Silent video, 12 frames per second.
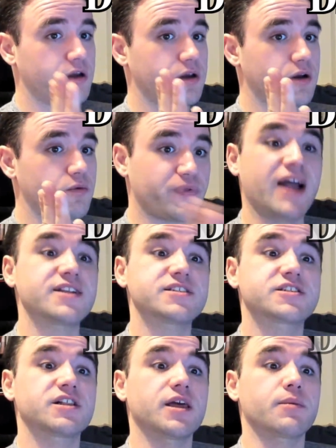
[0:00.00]
With that
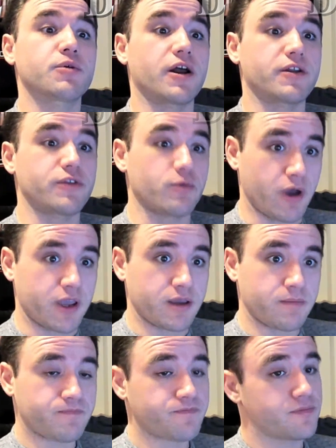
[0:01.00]
disclaimer out of the way,
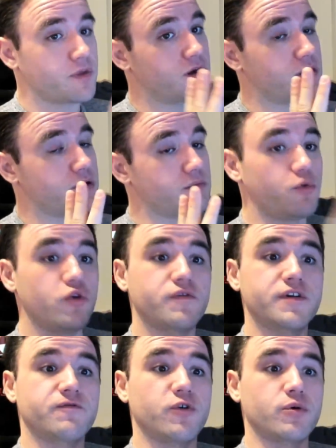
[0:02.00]
moving
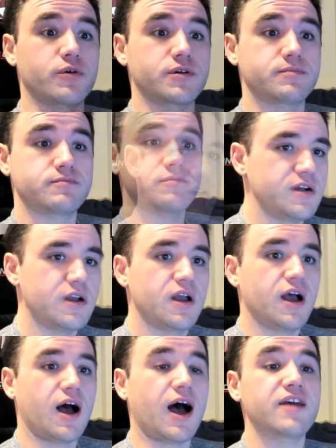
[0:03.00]
forward.
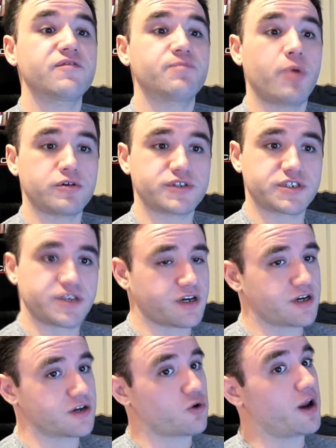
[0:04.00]
I have posted
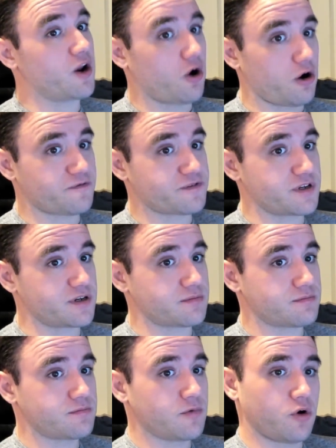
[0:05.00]
quite often
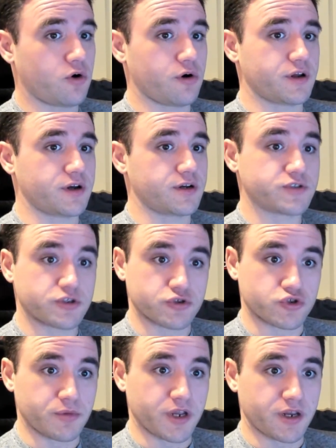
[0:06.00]
on social
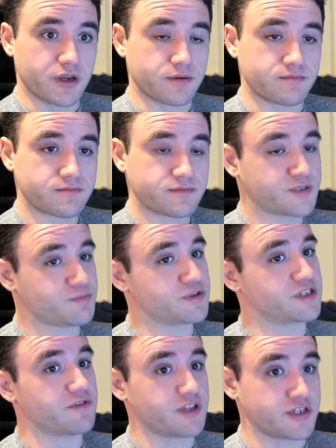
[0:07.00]
media,
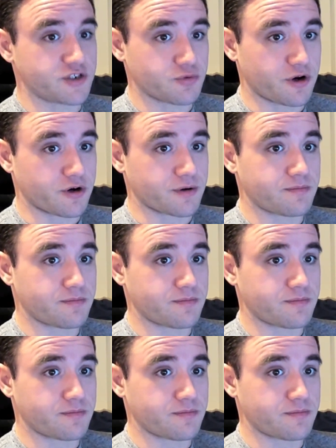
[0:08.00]
specifically Twitter